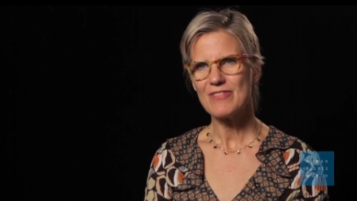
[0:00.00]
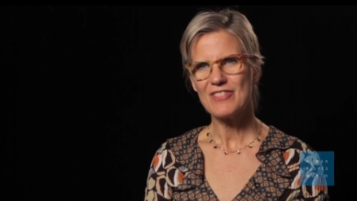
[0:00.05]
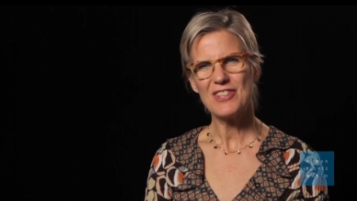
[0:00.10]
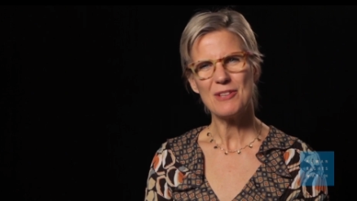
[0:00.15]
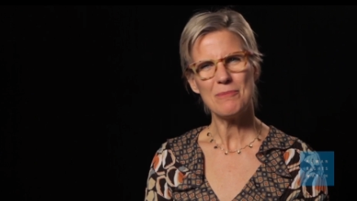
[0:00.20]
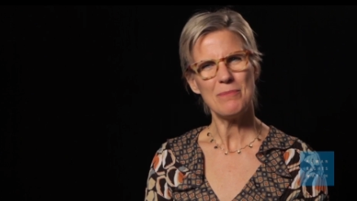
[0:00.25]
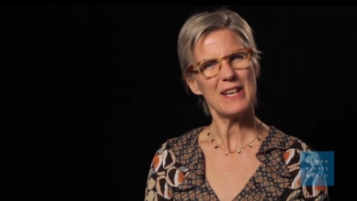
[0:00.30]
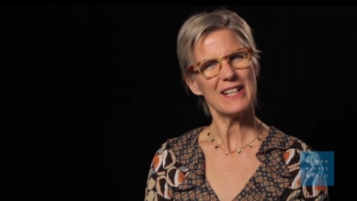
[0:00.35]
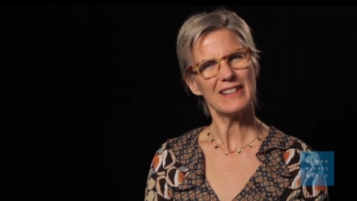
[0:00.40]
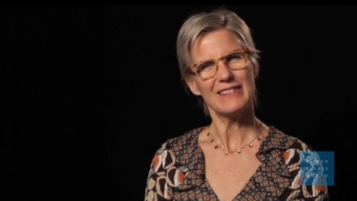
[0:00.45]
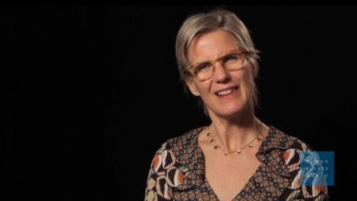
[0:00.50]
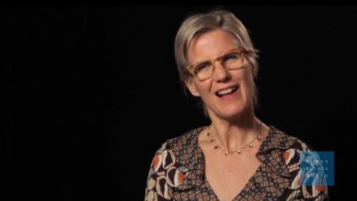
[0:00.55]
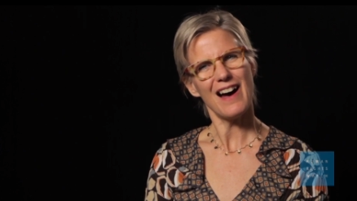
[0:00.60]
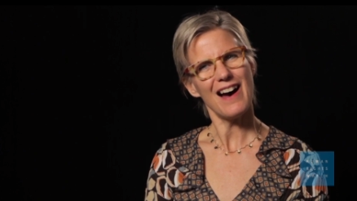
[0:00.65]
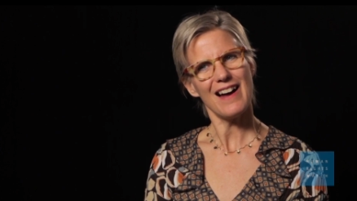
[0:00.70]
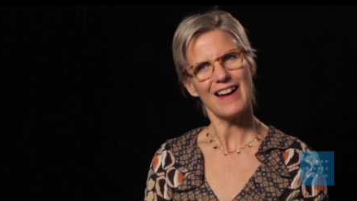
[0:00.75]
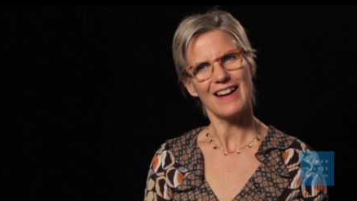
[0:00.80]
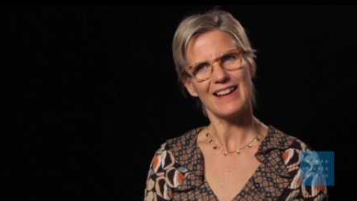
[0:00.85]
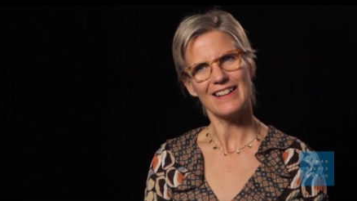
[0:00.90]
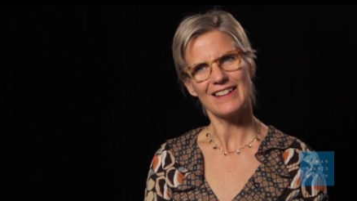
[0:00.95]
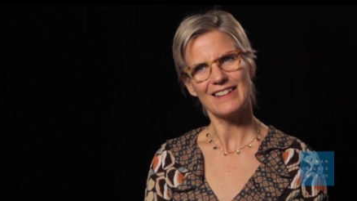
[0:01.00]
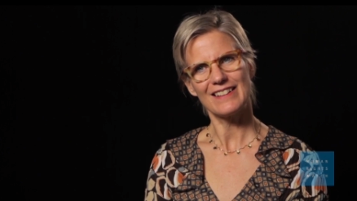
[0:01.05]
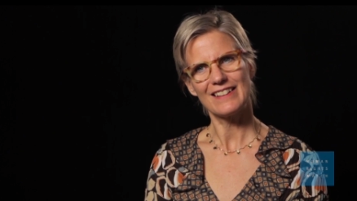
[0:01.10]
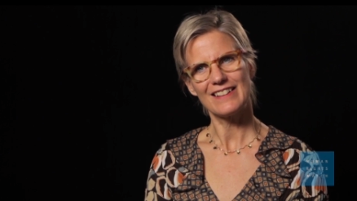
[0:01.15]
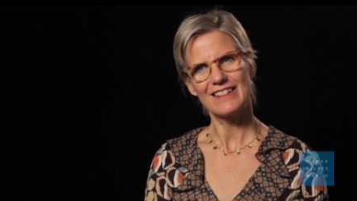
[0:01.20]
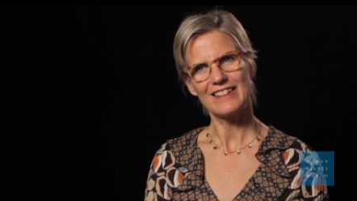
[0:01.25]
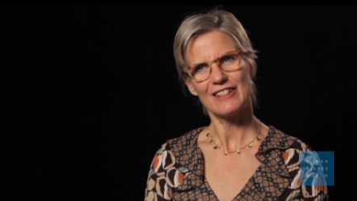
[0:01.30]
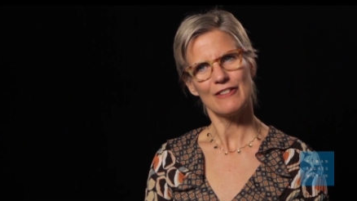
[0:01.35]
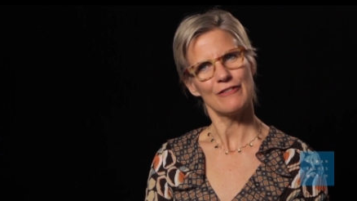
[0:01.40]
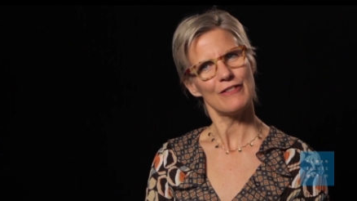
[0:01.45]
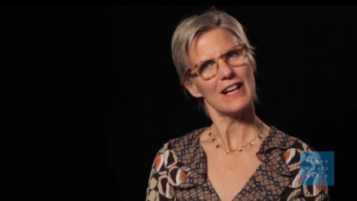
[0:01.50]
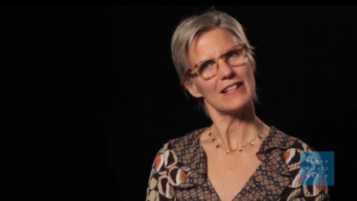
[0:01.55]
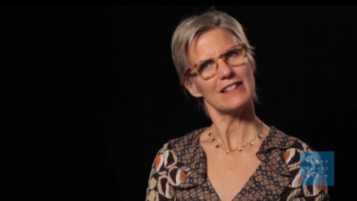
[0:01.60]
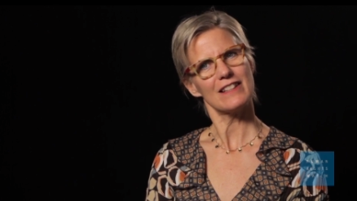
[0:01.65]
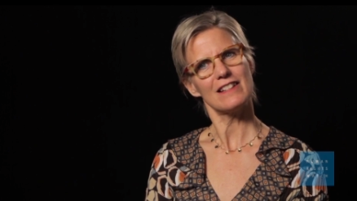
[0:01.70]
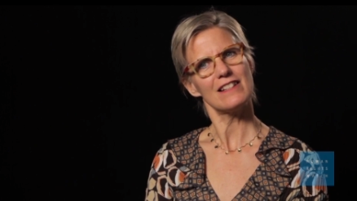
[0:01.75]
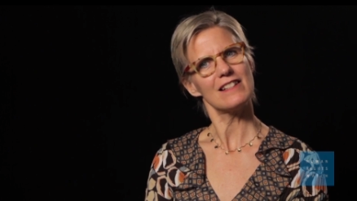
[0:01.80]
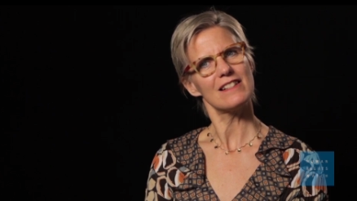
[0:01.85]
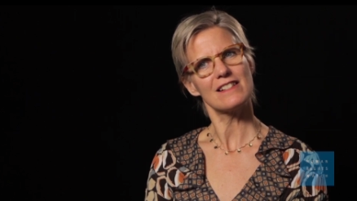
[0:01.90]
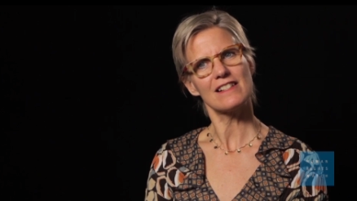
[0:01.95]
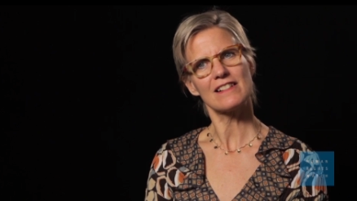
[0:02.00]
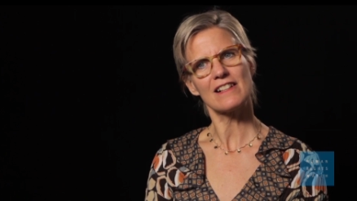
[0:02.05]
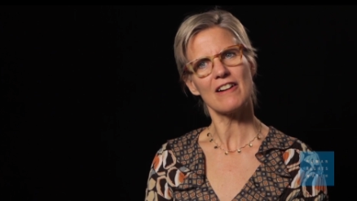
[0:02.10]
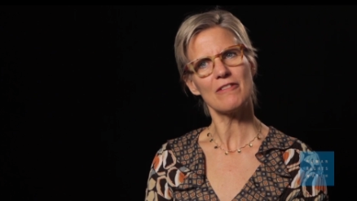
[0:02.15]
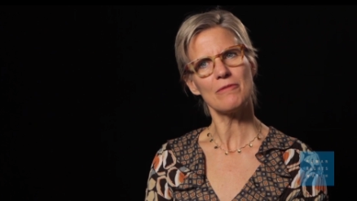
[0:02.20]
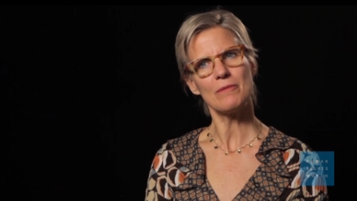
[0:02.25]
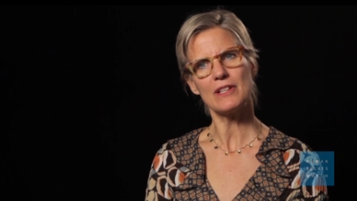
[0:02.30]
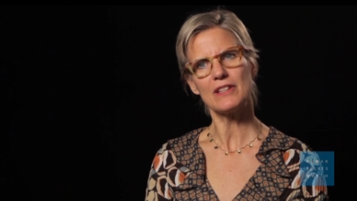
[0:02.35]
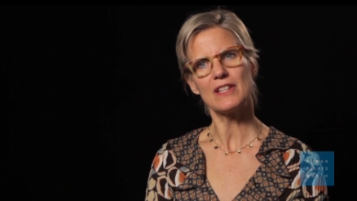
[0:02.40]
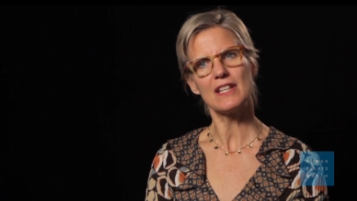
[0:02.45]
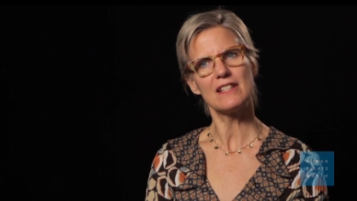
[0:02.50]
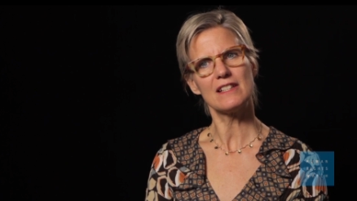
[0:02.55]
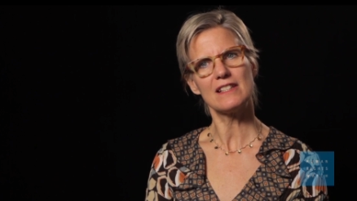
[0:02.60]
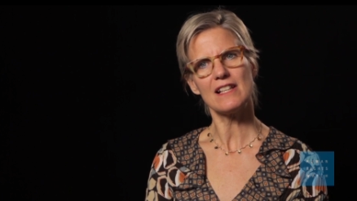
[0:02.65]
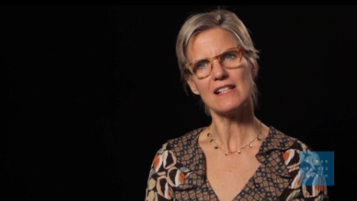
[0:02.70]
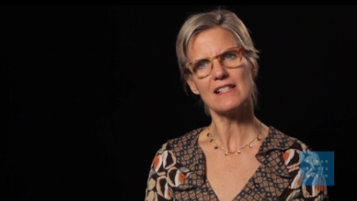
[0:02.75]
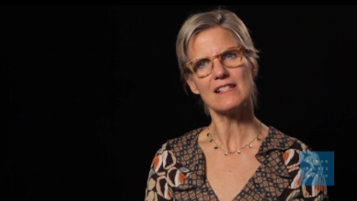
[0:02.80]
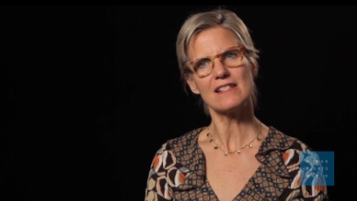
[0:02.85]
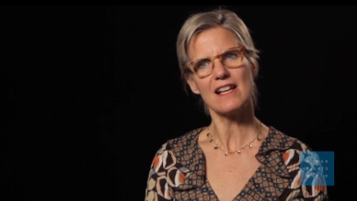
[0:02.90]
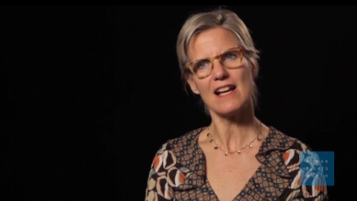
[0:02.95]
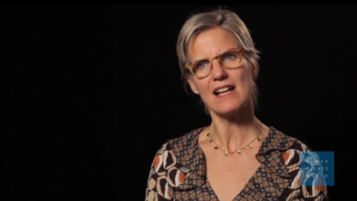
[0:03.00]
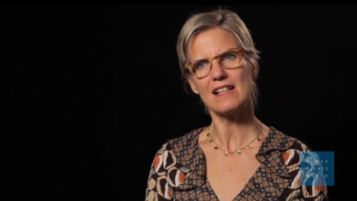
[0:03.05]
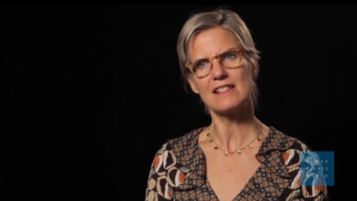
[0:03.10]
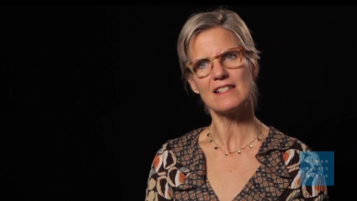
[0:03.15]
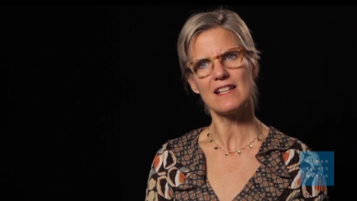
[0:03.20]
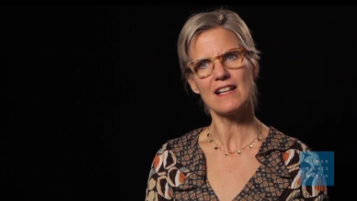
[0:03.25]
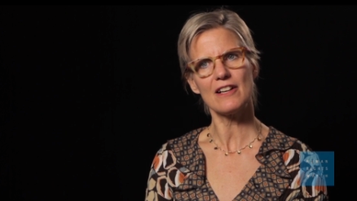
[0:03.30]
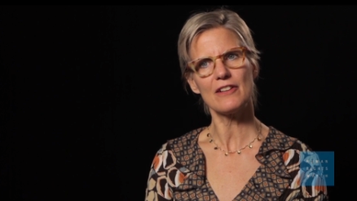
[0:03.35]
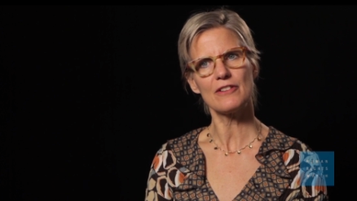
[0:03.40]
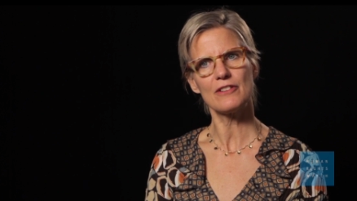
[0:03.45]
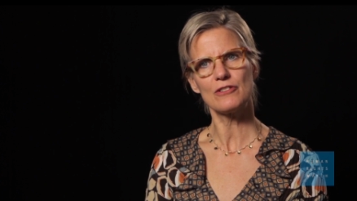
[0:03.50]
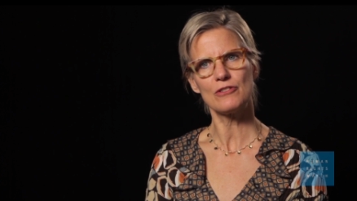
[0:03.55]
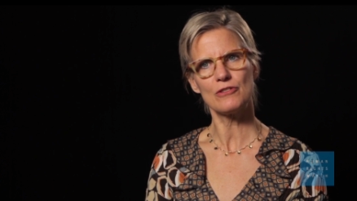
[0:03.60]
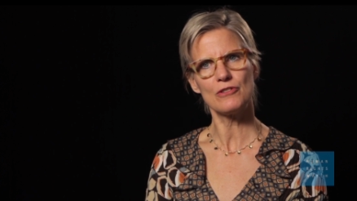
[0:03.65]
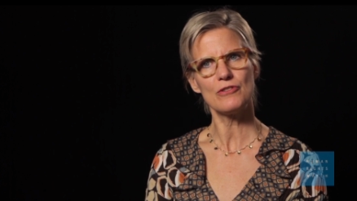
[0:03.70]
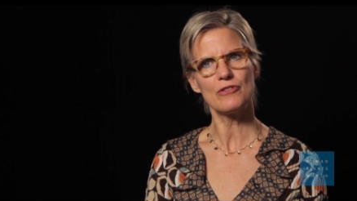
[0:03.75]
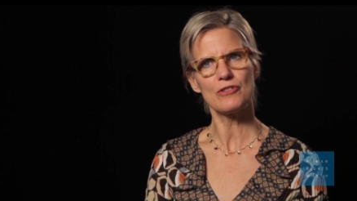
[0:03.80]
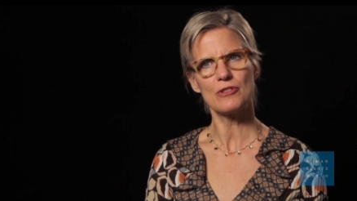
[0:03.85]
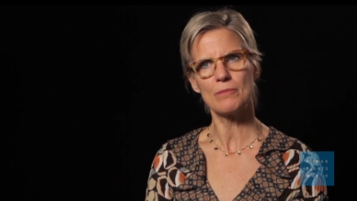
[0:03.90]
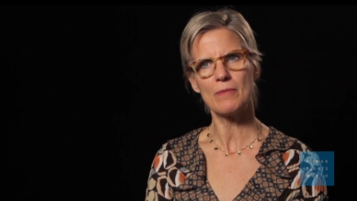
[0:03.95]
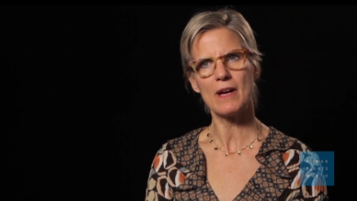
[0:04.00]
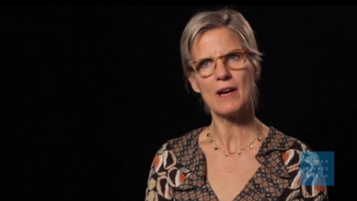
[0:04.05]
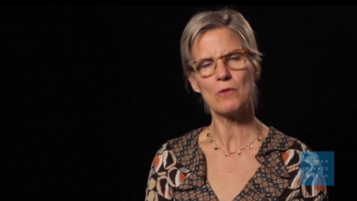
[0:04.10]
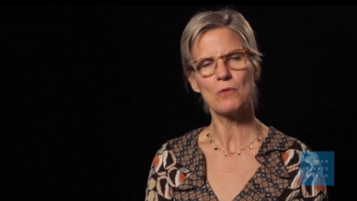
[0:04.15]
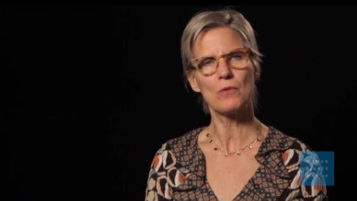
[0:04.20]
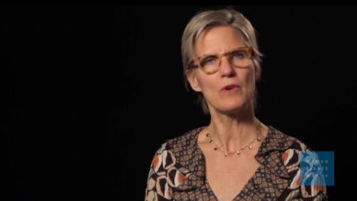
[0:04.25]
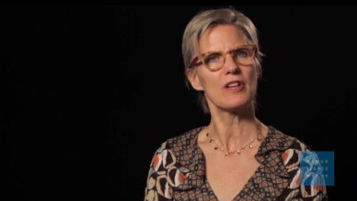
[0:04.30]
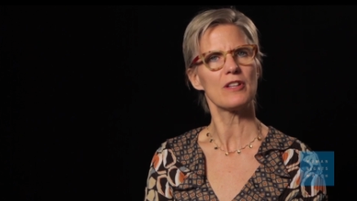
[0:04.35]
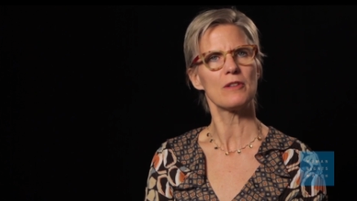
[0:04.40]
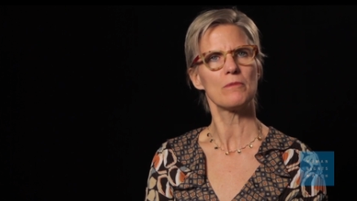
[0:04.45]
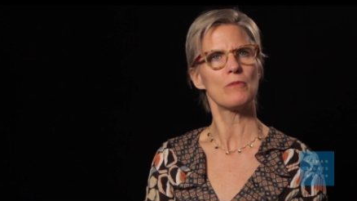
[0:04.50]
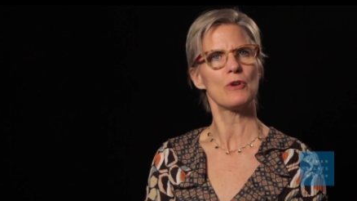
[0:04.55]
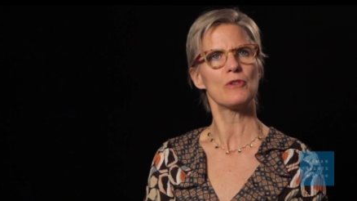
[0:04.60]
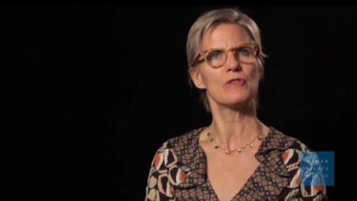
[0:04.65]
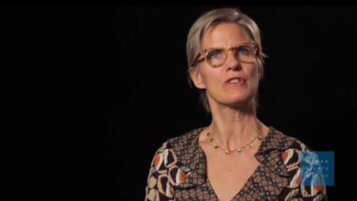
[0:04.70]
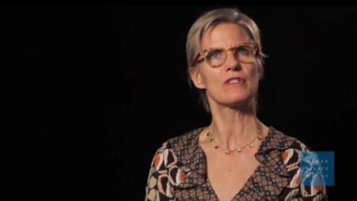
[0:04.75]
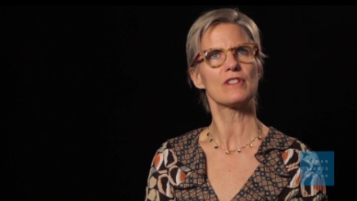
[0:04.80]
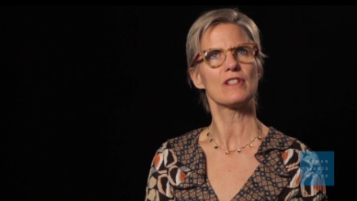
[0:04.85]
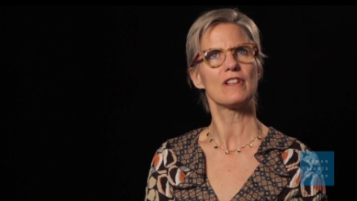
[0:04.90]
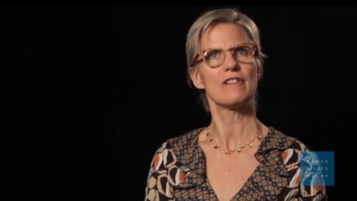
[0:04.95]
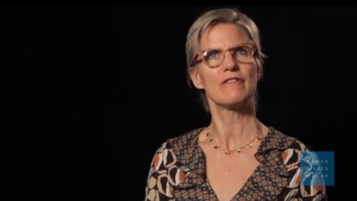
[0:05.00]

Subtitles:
The big lie. The fact that this is a government that does not tell the truth about one of the most